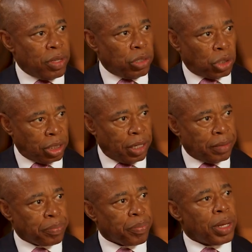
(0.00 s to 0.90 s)
this
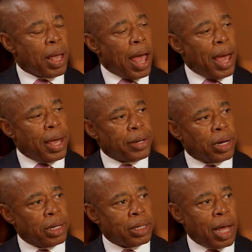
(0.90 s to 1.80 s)
year. And
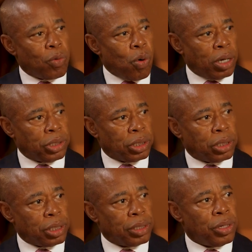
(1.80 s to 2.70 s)
unlike
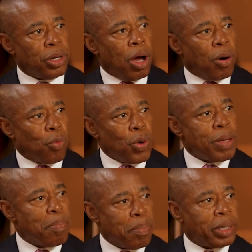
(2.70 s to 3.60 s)
Washington, we
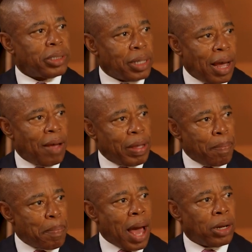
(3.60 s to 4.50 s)
must have a
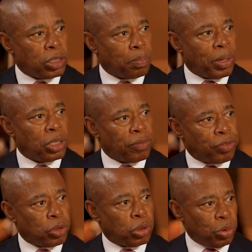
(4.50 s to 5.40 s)
balanced budget
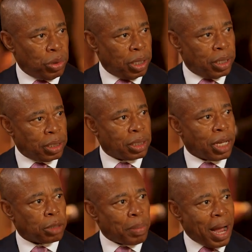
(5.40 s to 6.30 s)
for 2 years.
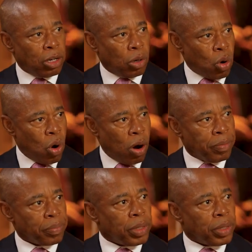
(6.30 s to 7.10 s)
That's by law.